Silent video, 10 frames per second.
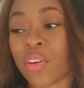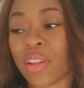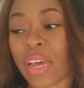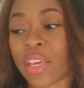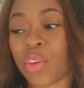
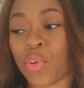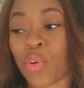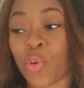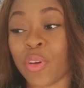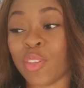Feel Like
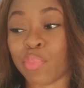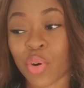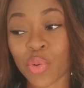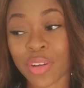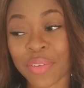You're Always
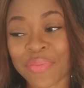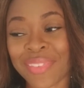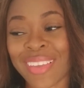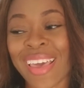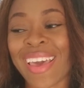Broke.
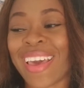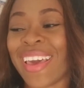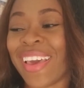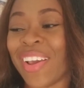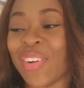
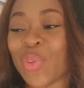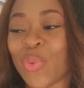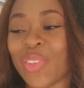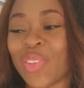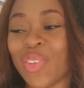
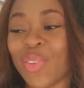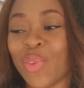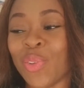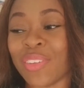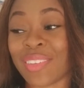Here's what to
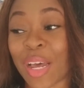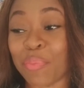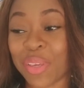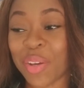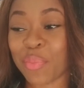do to
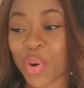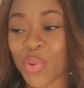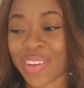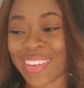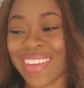stop being
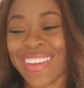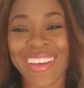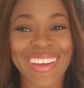broke.